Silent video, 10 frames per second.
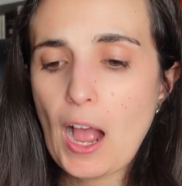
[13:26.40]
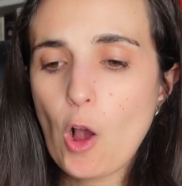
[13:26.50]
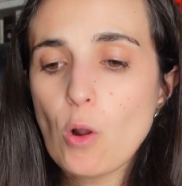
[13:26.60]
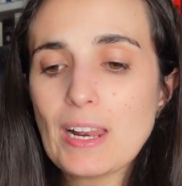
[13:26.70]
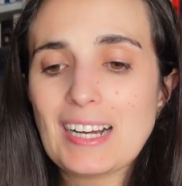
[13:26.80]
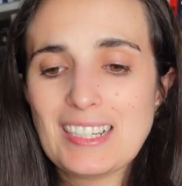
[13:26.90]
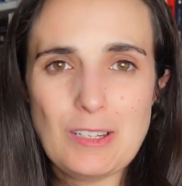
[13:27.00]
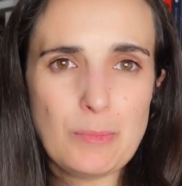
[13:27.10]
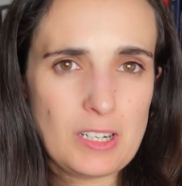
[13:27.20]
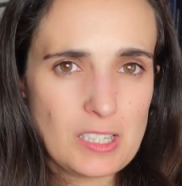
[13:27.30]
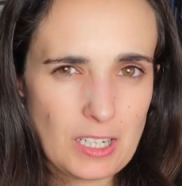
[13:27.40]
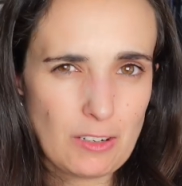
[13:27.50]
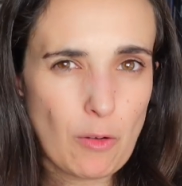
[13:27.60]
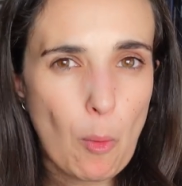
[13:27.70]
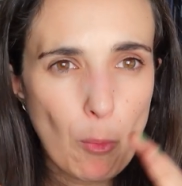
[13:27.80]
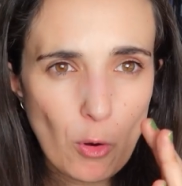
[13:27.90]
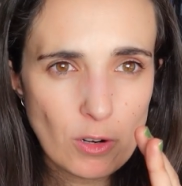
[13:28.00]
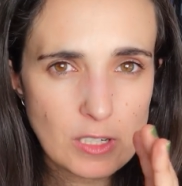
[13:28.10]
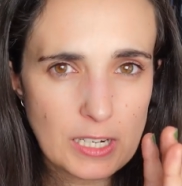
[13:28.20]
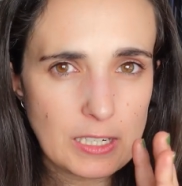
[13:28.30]
all animals have more
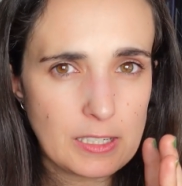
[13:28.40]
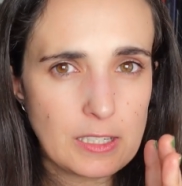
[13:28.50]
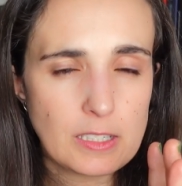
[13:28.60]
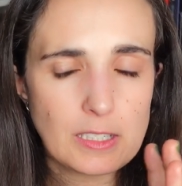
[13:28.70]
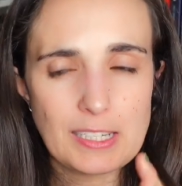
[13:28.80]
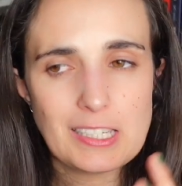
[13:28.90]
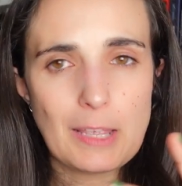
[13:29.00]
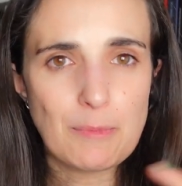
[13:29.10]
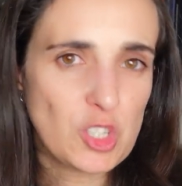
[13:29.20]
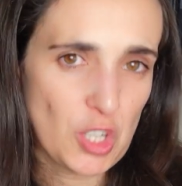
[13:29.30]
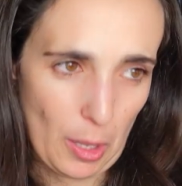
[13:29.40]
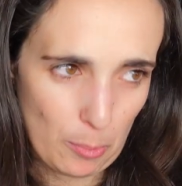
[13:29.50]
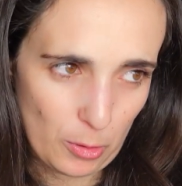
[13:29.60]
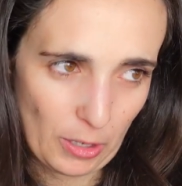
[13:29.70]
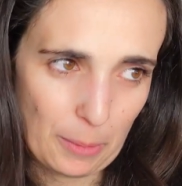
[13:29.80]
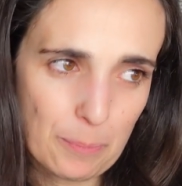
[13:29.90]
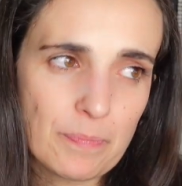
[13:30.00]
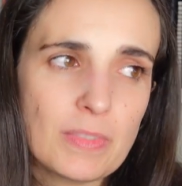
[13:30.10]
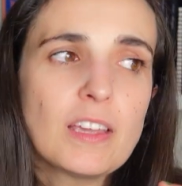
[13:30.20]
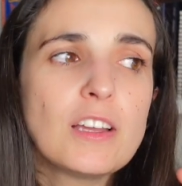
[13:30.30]
or less the same shape. Okay,
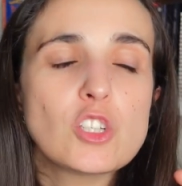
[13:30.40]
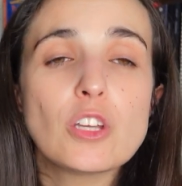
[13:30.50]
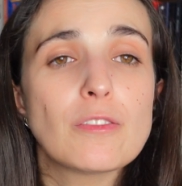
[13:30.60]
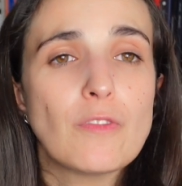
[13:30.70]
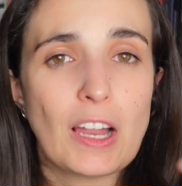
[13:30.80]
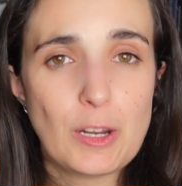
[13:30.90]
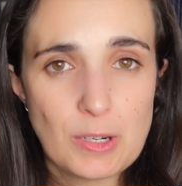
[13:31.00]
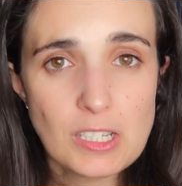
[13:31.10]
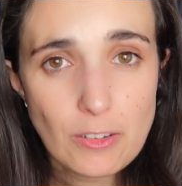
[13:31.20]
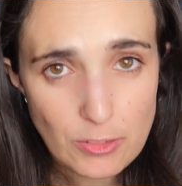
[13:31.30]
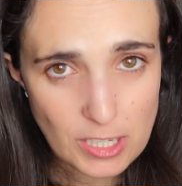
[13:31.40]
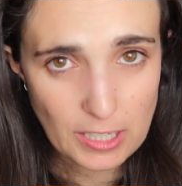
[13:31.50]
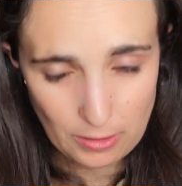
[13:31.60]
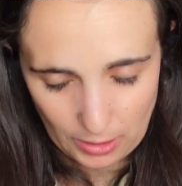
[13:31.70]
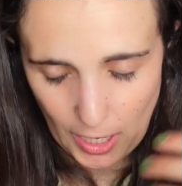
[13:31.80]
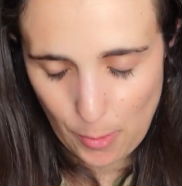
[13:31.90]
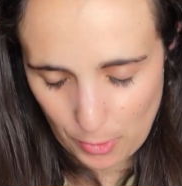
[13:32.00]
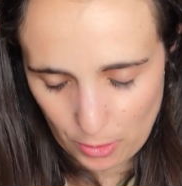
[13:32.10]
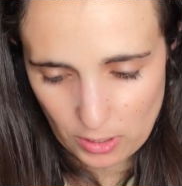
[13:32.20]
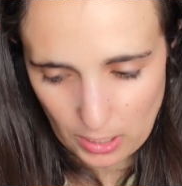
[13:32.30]
so if animals have tail,
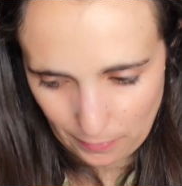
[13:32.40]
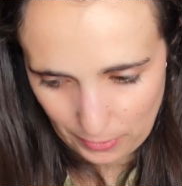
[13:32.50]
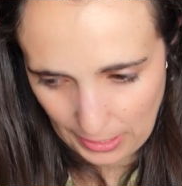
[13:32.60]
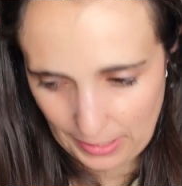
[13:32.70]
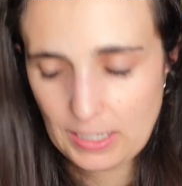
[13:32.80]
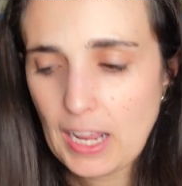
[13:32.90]
embryos have tail.